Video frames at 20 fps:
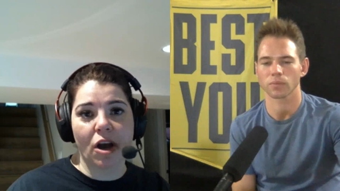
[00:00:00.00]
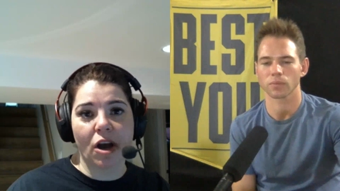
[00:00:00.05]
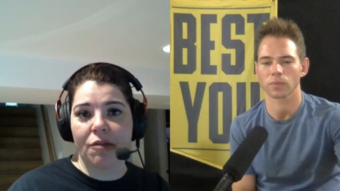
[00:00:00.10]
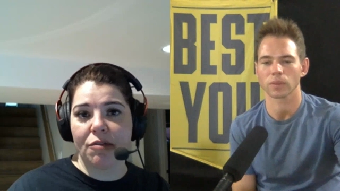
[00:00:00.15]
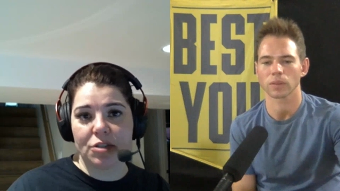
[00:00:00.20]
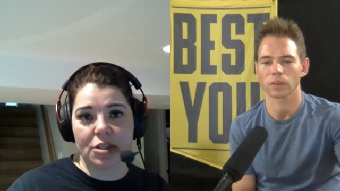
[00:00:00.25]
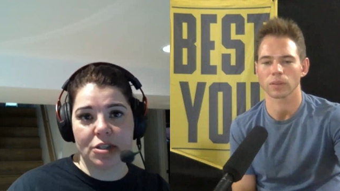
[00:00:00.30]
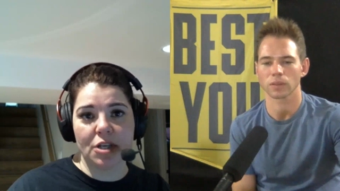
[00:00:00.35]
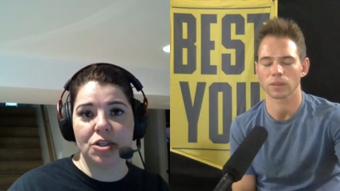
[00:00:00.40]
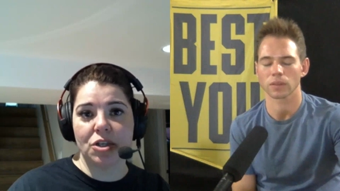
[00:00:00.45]
Speaker 1: of the
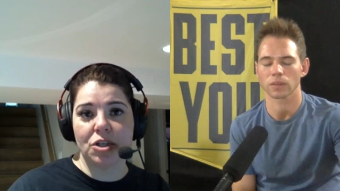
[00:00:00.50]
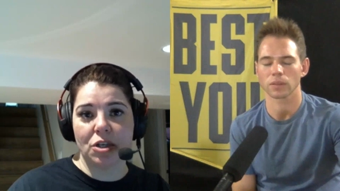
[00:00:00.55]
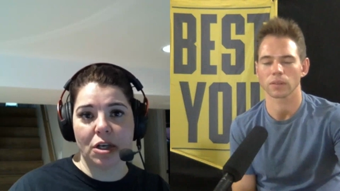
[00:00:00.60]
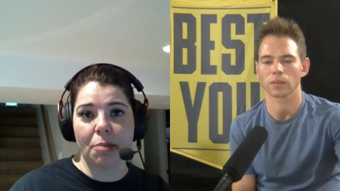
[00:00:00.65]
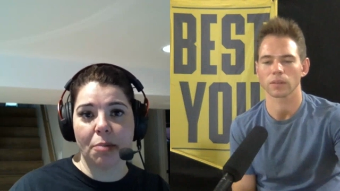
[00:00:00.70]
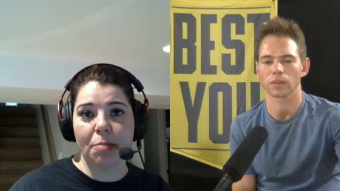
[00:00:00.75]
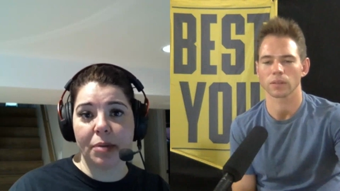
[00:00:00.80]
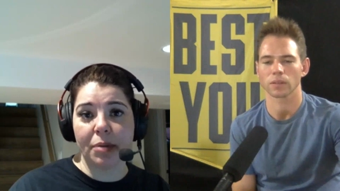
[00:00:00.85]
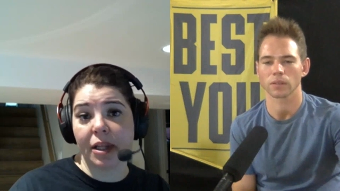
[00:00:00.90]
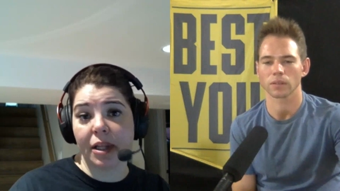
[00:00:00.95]
conversation
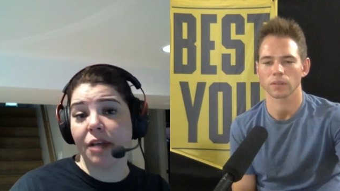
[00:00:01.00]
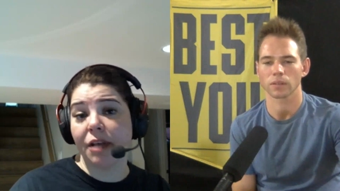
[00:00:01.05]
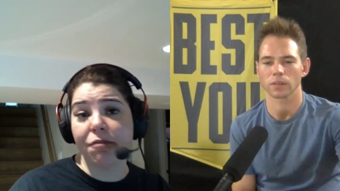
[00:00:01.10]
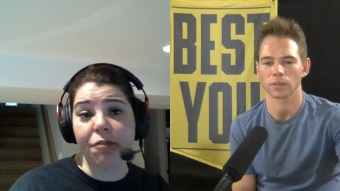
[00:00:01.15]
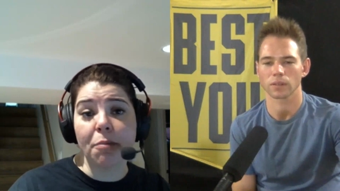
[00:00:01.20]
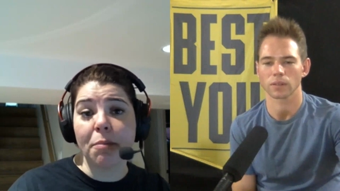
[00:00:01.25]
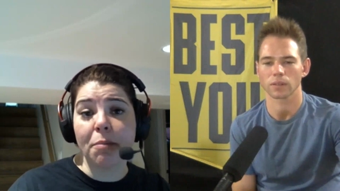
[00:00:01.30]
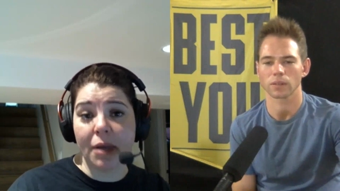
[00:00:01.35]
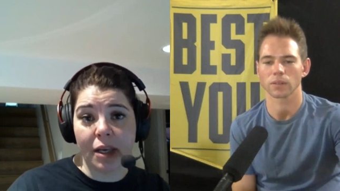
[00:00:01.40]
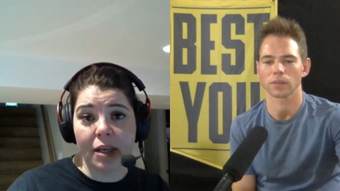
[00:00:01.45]
completely
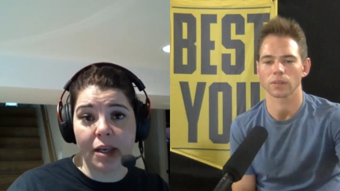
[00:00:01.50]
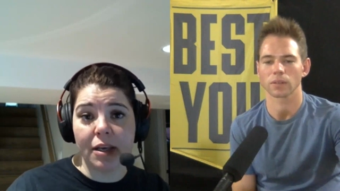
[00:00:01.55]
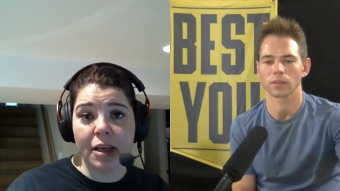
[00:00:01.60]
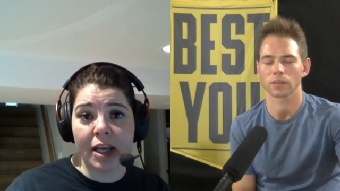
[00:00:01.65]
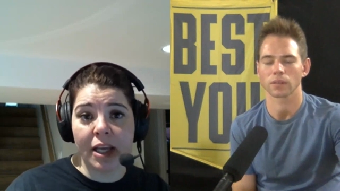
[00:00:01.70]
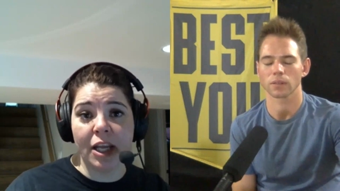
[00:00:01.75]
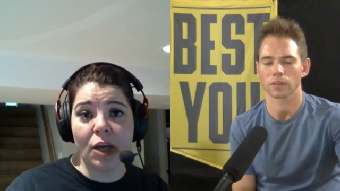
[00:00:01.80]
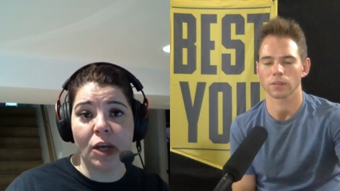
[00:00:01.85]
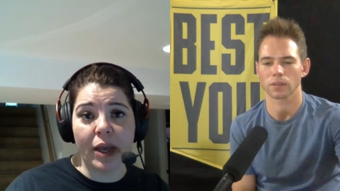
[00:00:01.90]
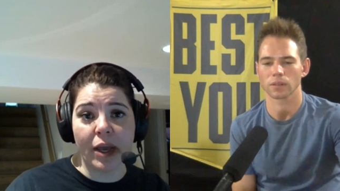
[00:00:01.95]
for me
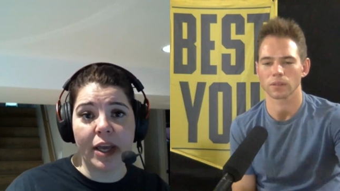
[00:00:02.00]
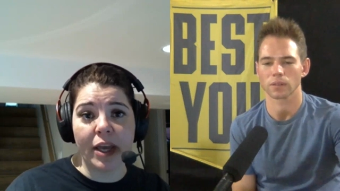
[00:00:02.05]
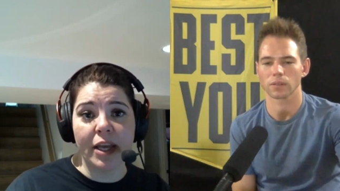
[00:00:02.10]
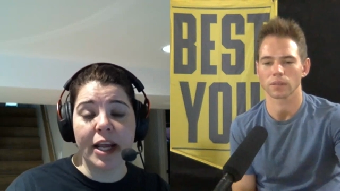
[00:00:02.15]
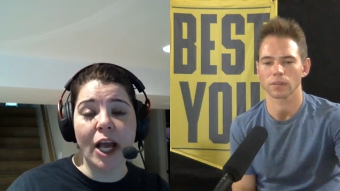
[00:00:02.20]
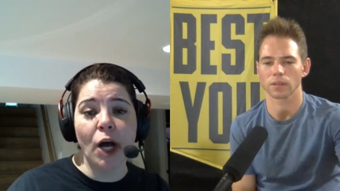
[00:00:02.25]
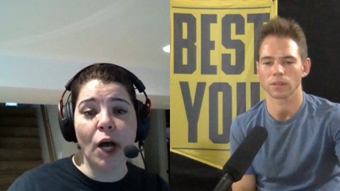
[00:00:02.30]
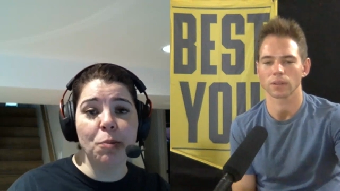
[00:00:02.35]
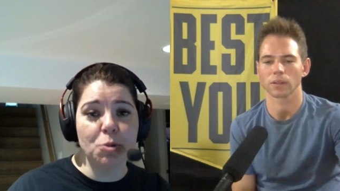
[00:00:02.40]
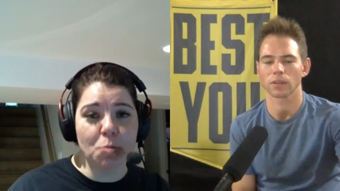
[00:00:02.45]
anyway.
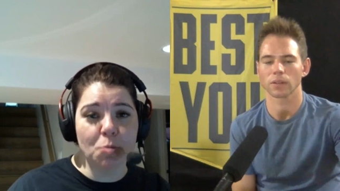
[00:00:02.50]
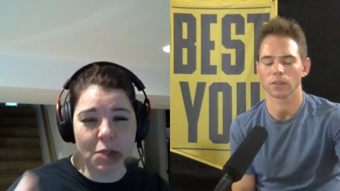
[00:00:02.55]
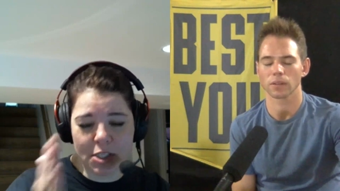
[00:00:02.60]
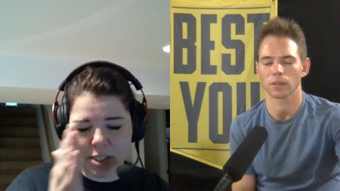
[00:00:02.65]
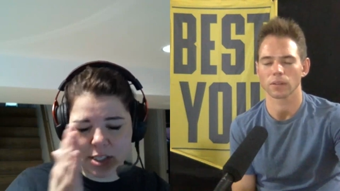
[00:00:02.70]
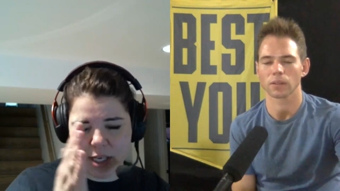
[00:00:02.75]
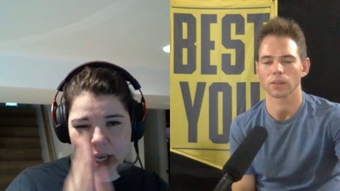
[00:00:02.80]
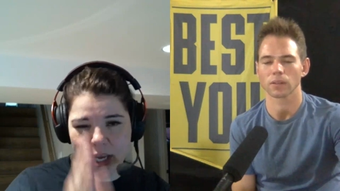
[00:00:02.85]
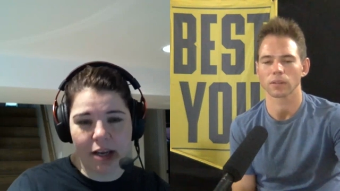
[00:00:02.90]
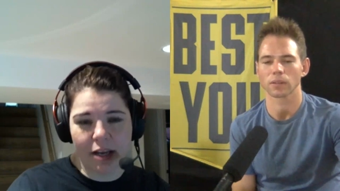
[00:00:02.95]
And it helps me
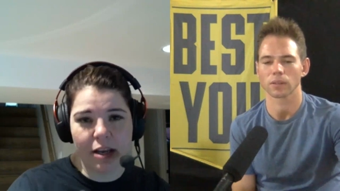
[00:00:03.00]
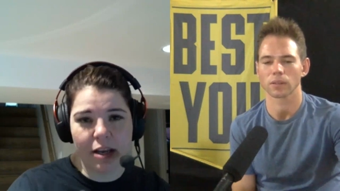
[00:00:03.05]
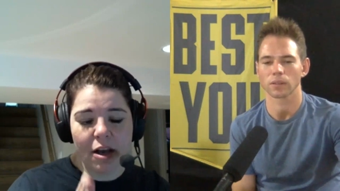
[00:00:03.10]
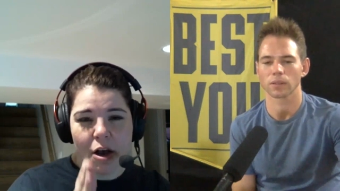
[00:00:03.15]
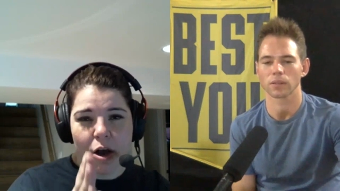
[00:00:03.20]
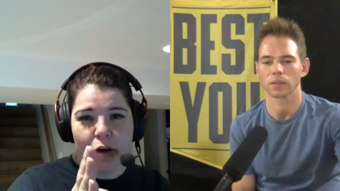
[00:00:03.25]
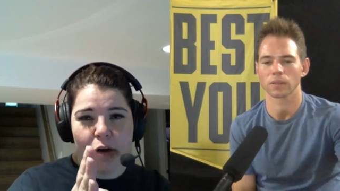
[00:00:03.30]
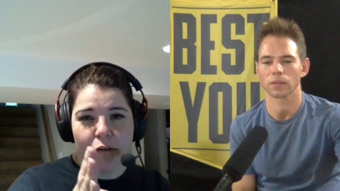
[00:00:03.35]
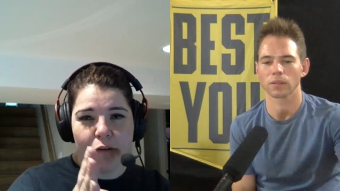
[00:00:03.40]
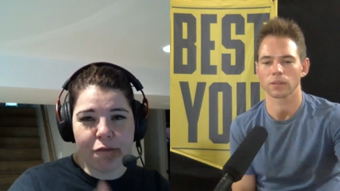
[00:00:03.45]
stay
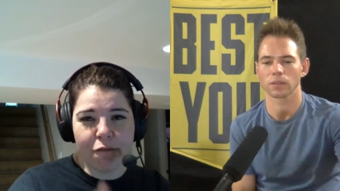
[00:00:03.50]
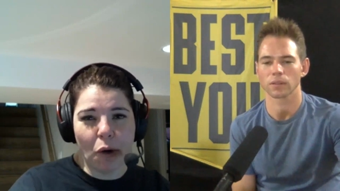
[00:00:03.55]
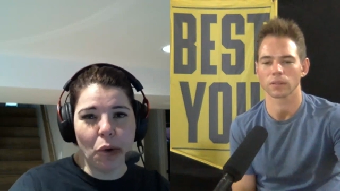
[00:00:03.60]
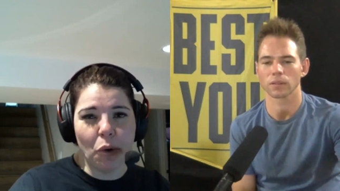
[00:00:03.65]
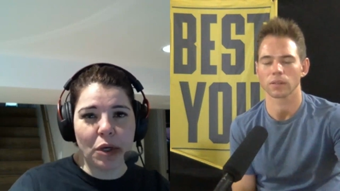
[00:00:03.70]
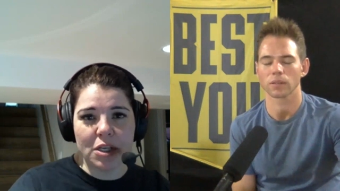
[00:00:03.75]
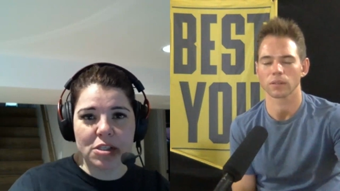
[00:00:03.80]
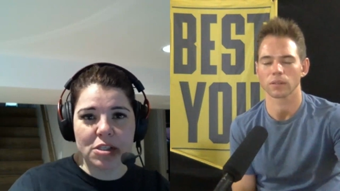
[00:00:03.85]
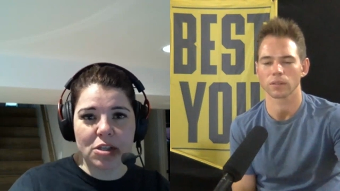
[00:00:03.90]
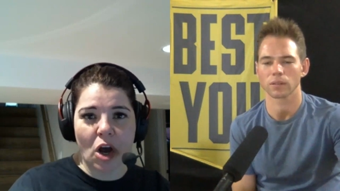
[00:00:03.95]

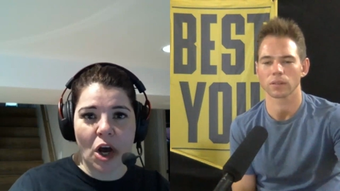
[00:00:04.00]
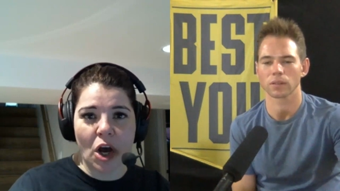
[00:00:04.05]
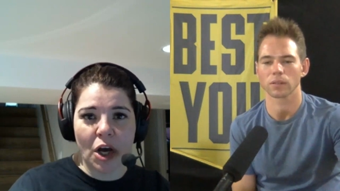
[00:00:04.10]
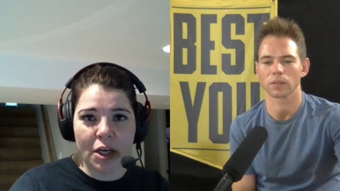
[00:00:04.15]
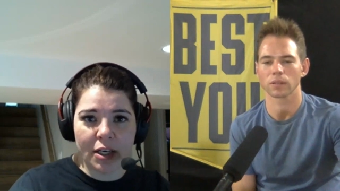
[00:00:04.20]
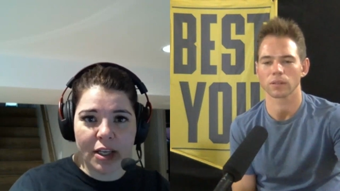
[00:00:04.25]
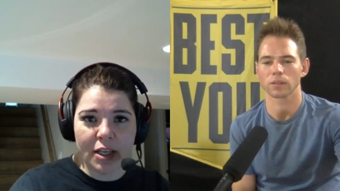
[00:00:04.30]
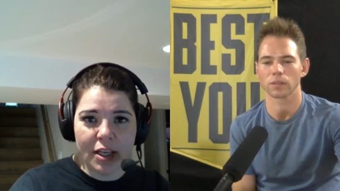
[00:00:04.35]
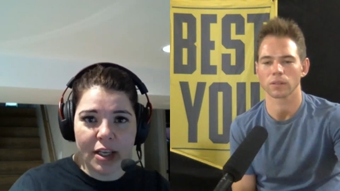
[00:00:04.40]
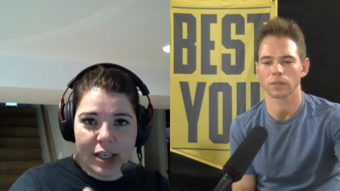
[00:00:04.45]
focused
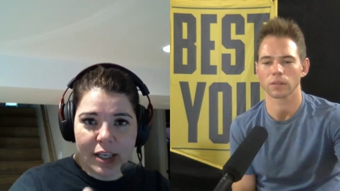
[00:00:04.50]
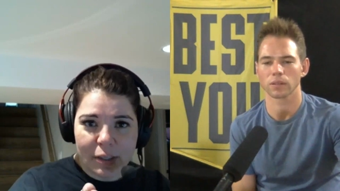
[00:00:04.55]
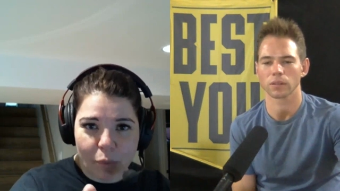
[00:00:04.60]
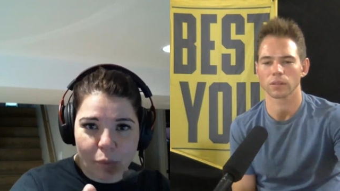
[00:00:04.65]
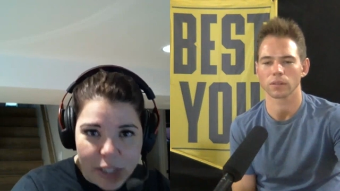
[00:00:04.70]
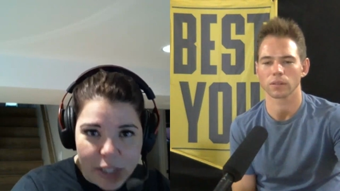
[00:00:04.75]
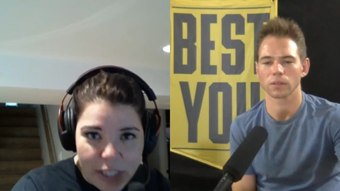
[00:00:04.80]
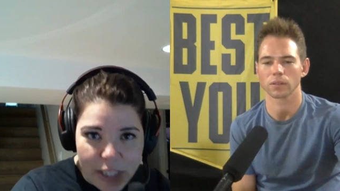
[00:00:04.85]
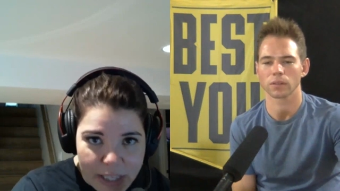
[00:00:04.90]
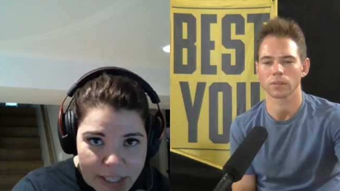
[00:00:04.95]
on
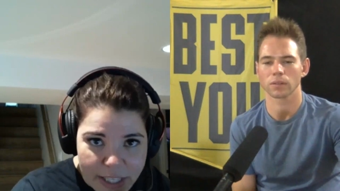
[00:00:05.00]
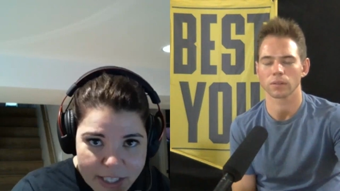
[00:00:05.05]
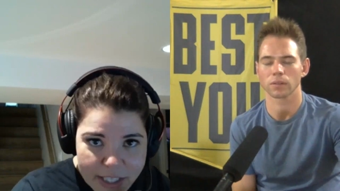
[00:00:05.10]
really